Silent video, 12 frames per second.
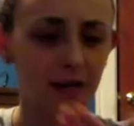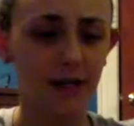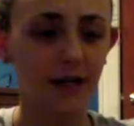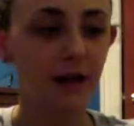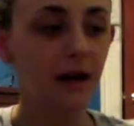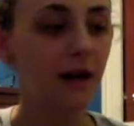
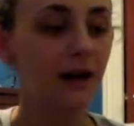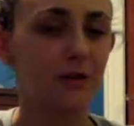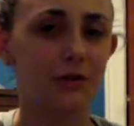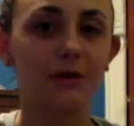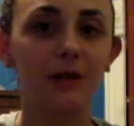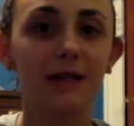sorry, I'll
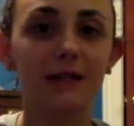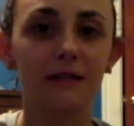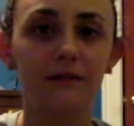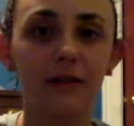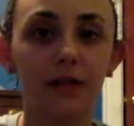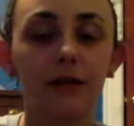show you guys
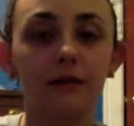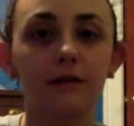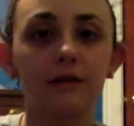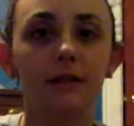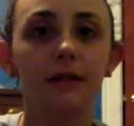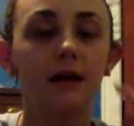the
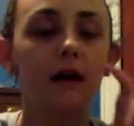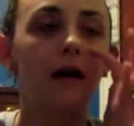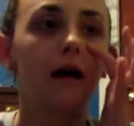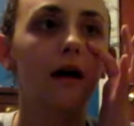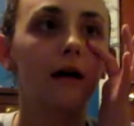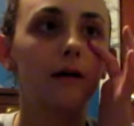videos,
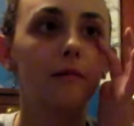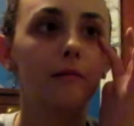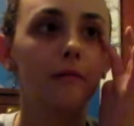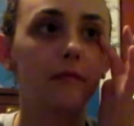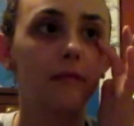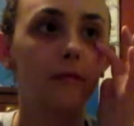
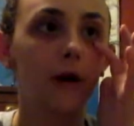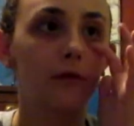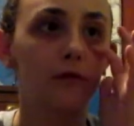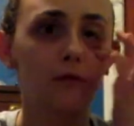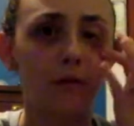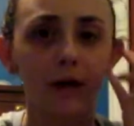um,
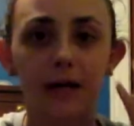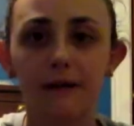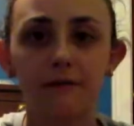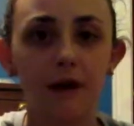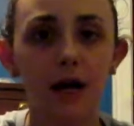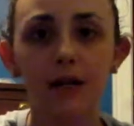of what
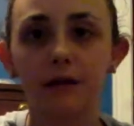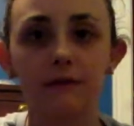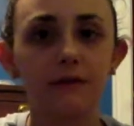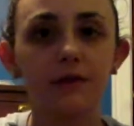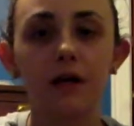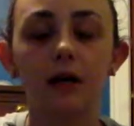I've kind
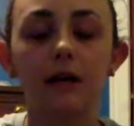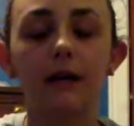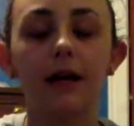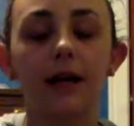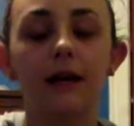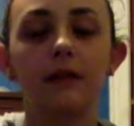of
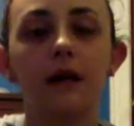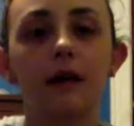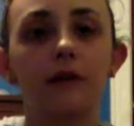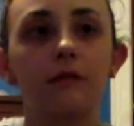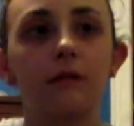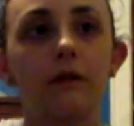done, and
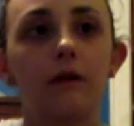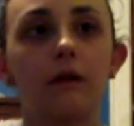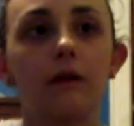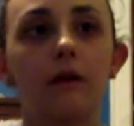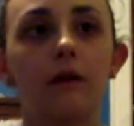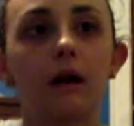then,
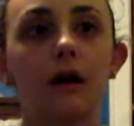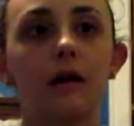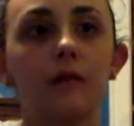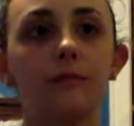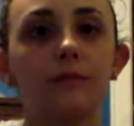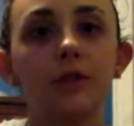
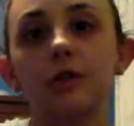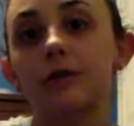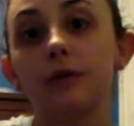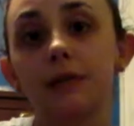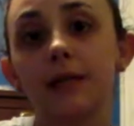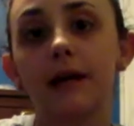um, just
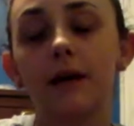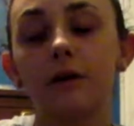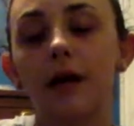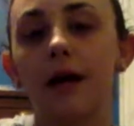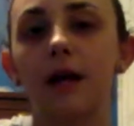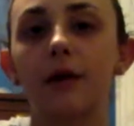close it out,
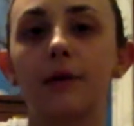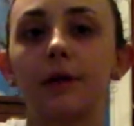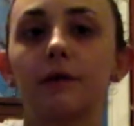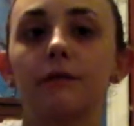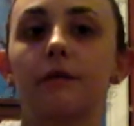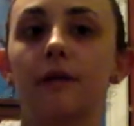and I want
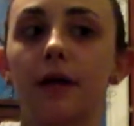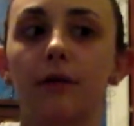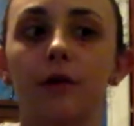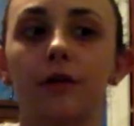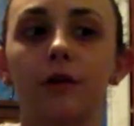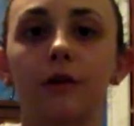to, like,
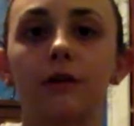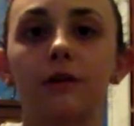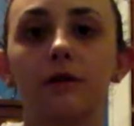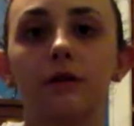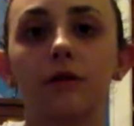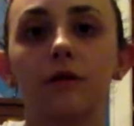return
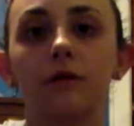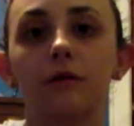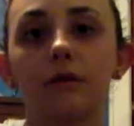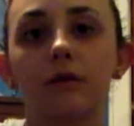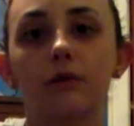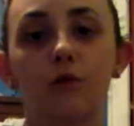to
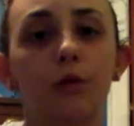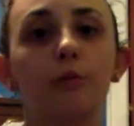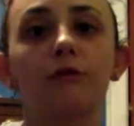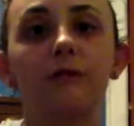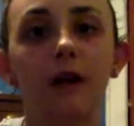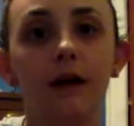
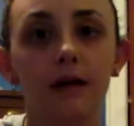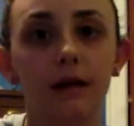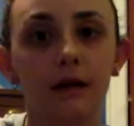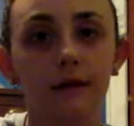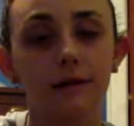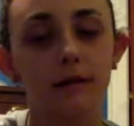normal
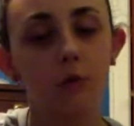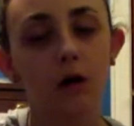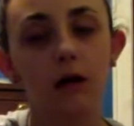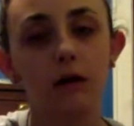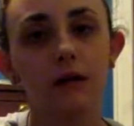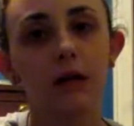vlogging
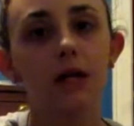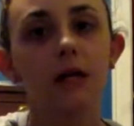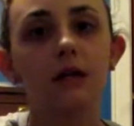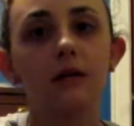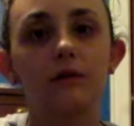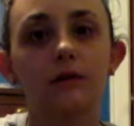tomorrow.
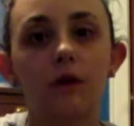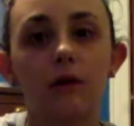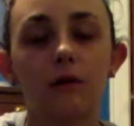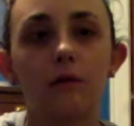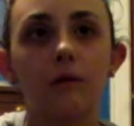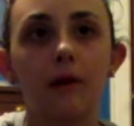
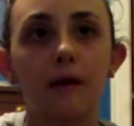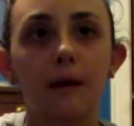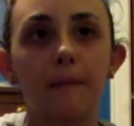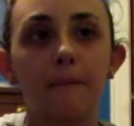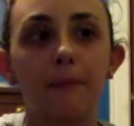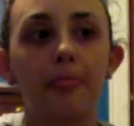So,
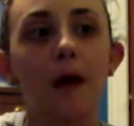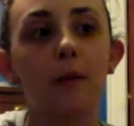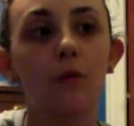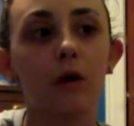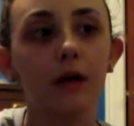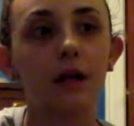um,
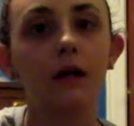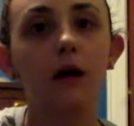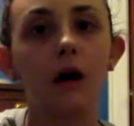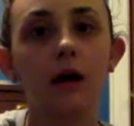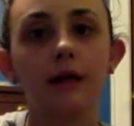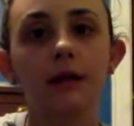I'm working
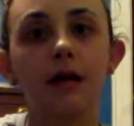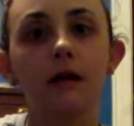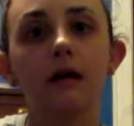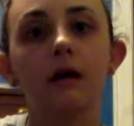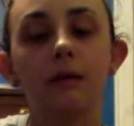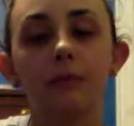on
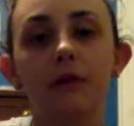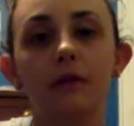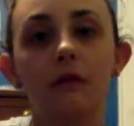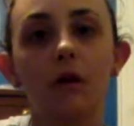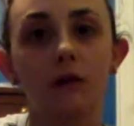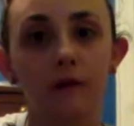getting up the,
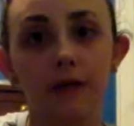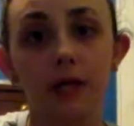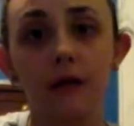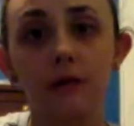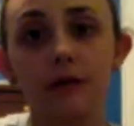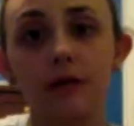all the
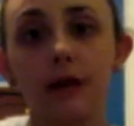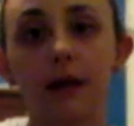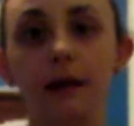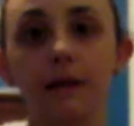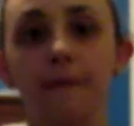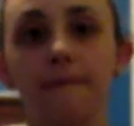videos
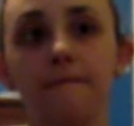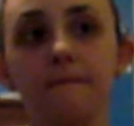that